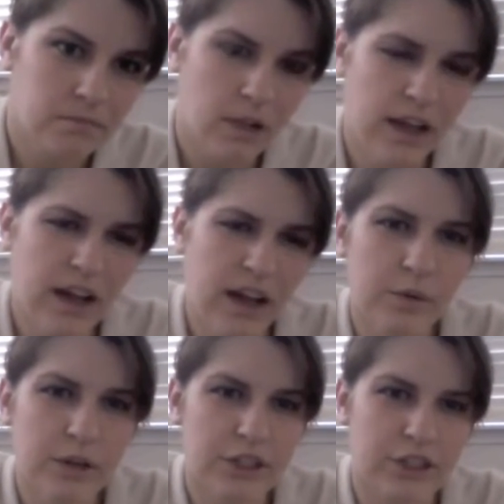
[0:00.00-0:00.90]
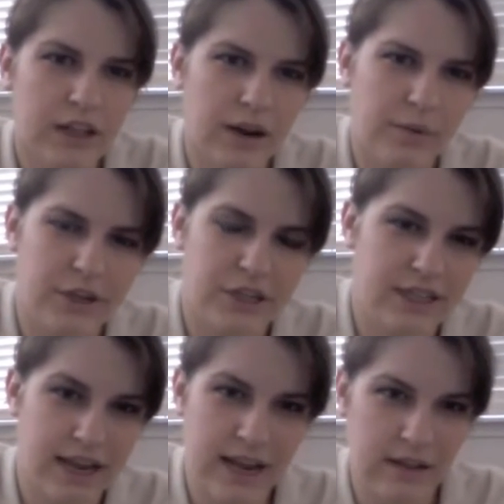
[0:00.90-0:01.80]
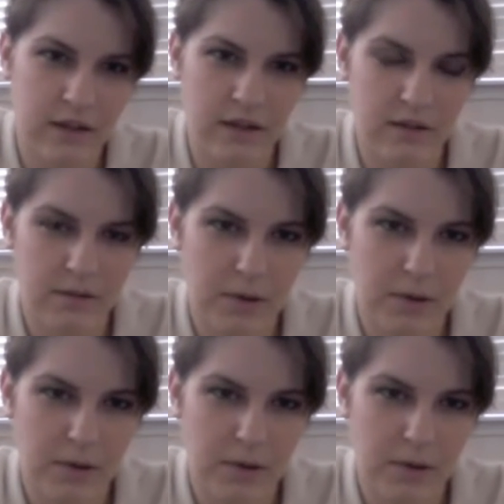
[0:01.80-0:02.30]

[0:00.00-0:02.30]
I kind of wish that I would have just taken the